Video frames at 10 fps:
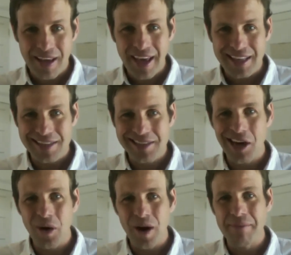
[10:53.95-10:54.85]
And
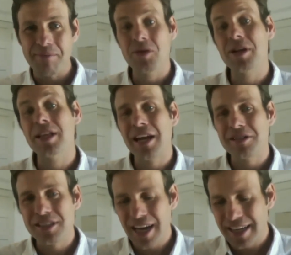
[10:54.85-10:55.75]
so I'm really
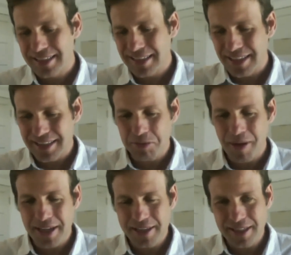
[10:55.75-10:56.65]
energized in
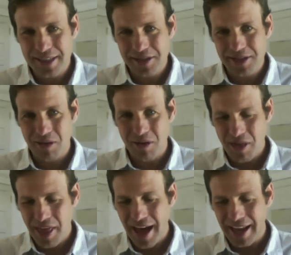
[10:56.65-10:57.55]
spaces
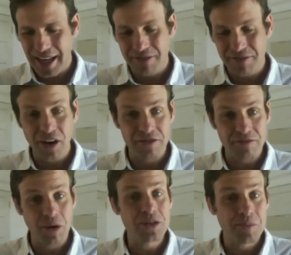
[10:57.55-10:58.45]
that involve
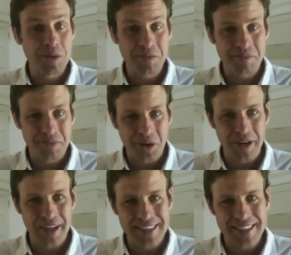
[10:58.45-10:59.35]
multiple
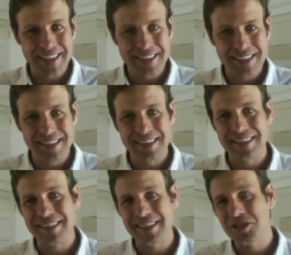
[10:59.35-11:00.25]
organizations,
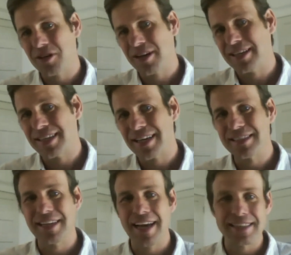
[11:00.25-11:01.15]
because each
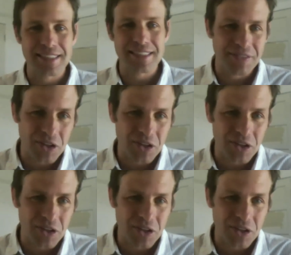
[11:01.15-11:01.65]
organization has a different